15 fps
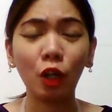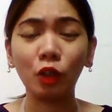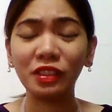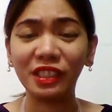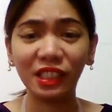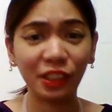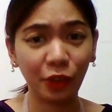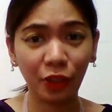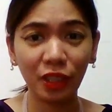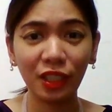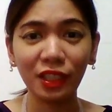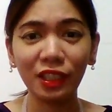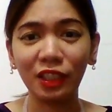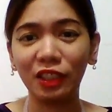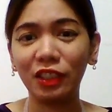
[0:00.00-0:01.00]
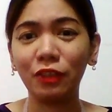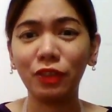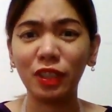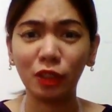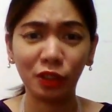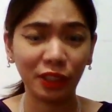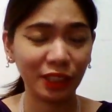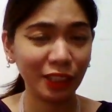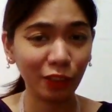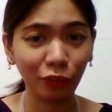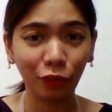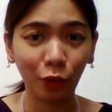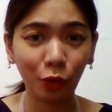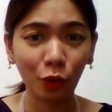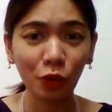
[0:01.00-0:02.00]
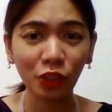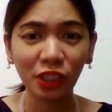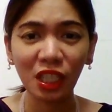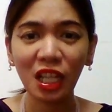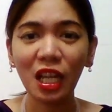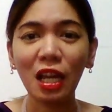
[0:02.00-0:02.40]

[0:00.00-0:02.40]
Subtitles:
on screen, even on still photos,